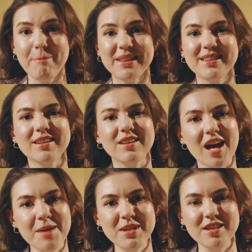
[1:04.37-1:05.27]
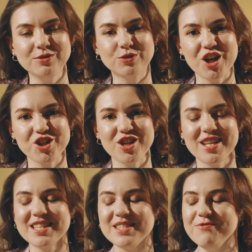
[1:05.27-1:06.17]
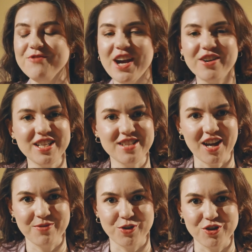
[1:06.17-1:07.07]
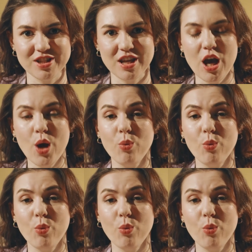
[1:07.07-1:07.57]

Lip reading: But the climate in Russia is very diverse,